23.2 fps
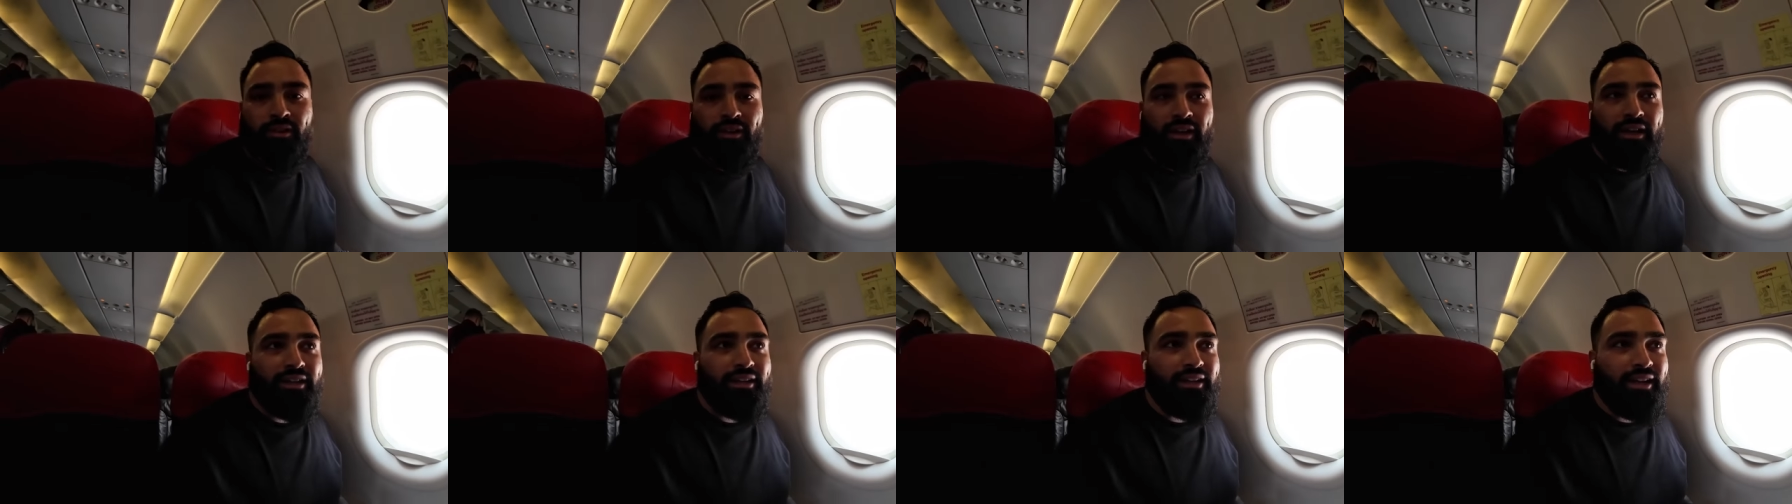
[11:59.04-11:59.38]

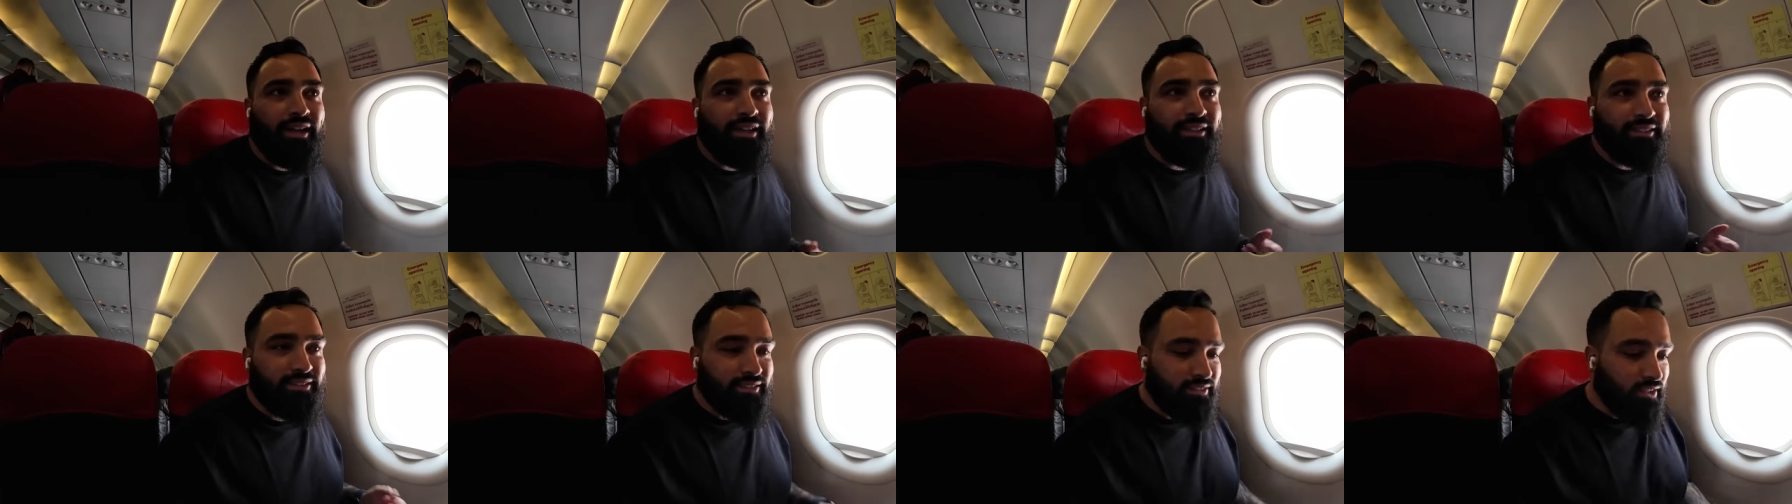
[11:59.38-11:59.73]
A
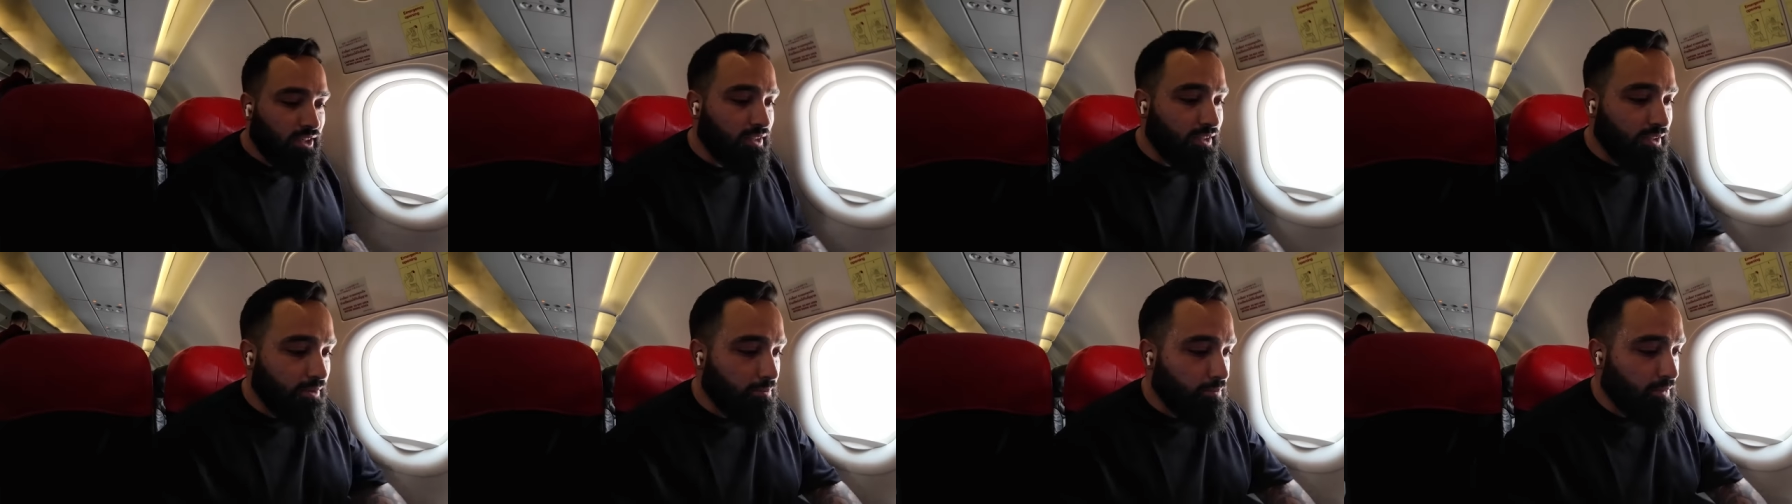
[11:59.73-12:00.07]
nice
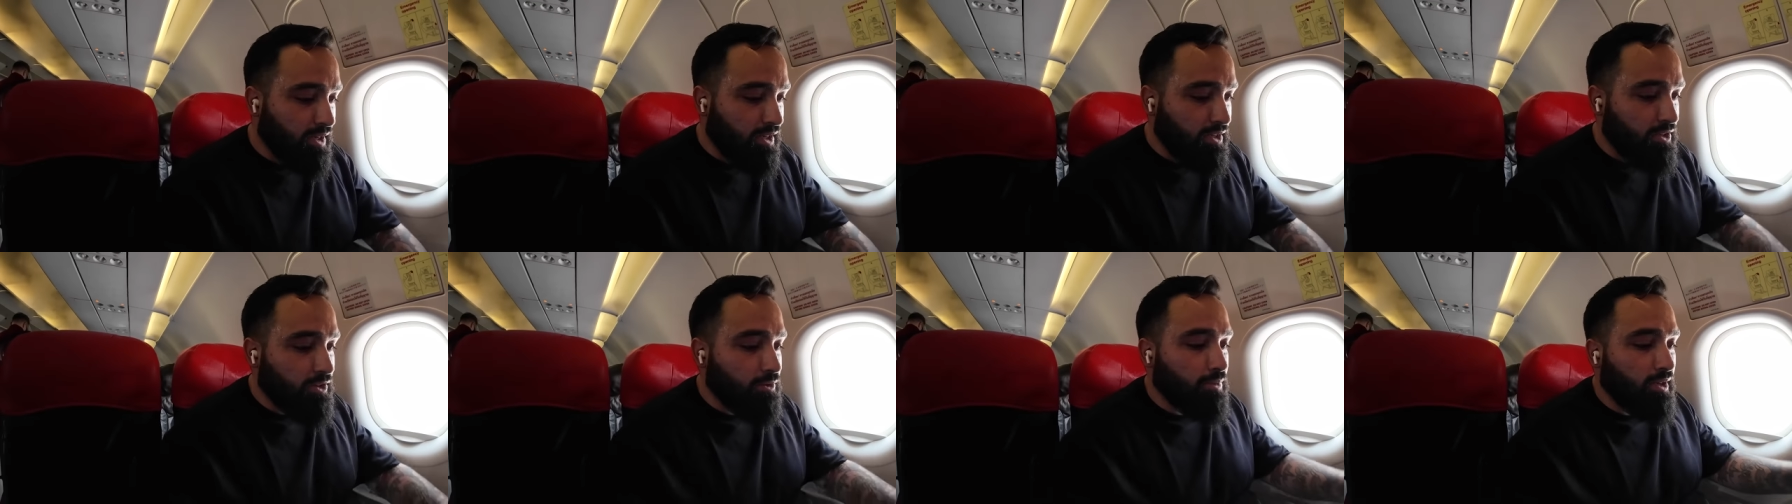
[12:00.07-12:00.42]
solid
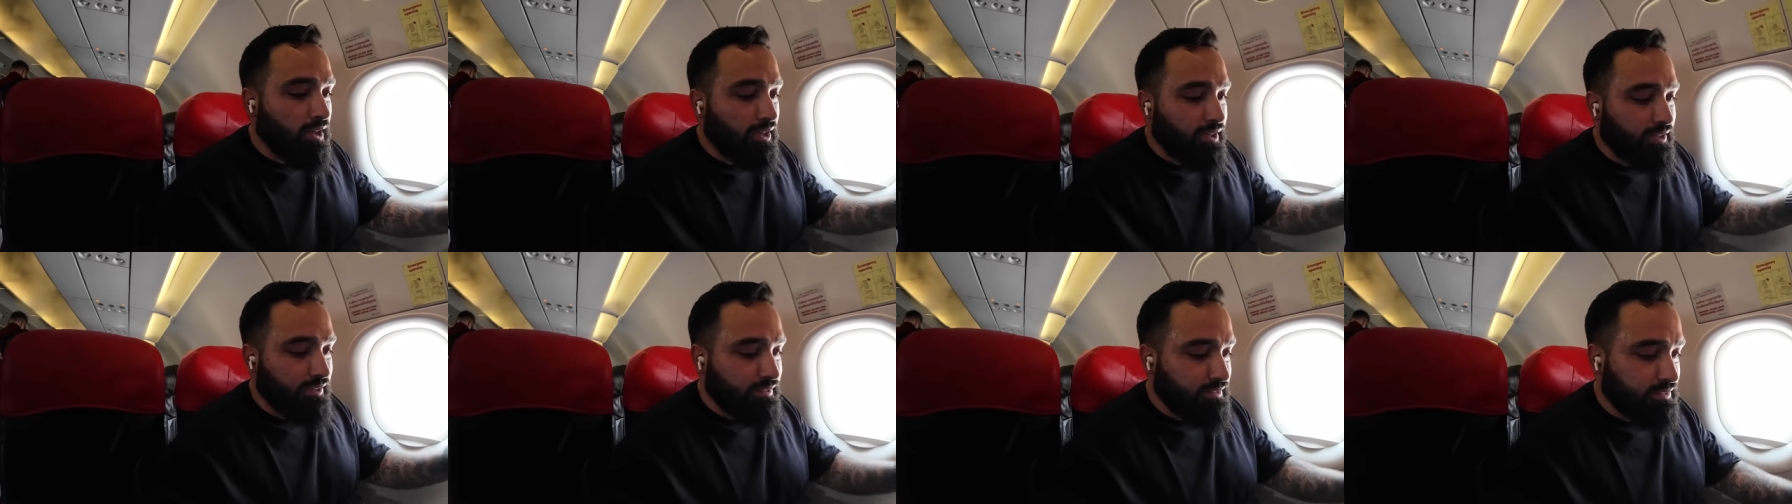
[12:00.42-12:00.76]
menu, but
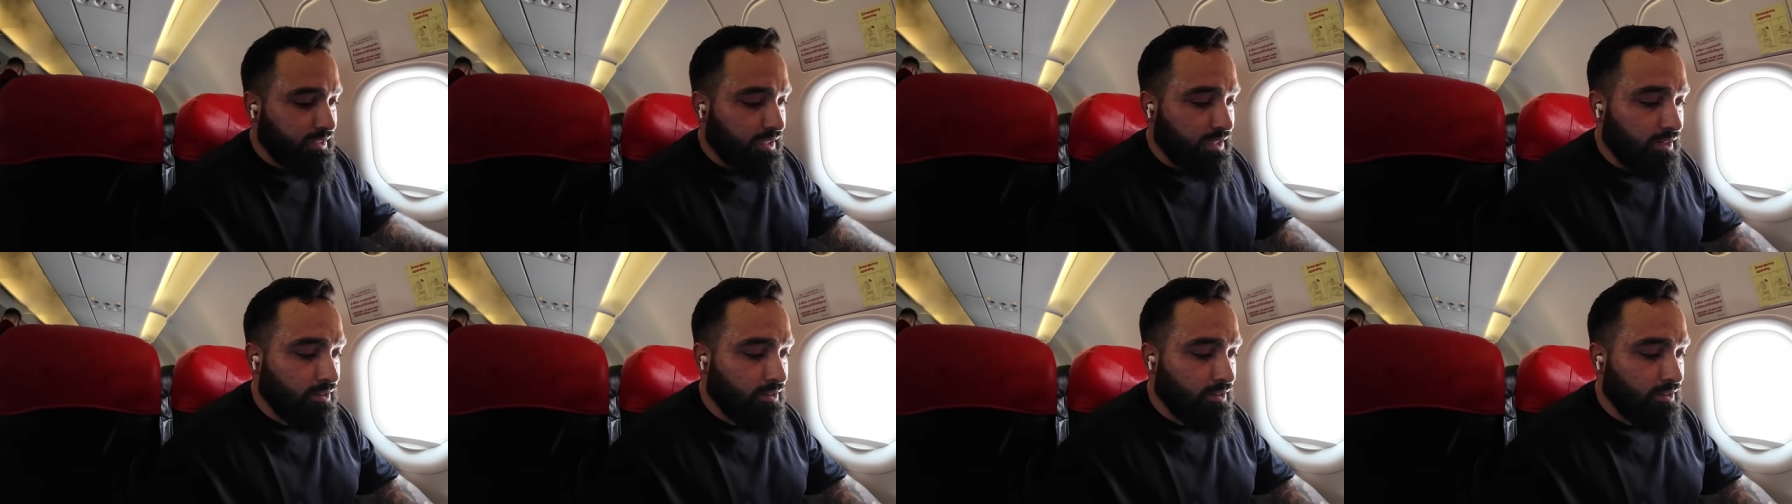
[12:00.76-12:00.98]
like I said,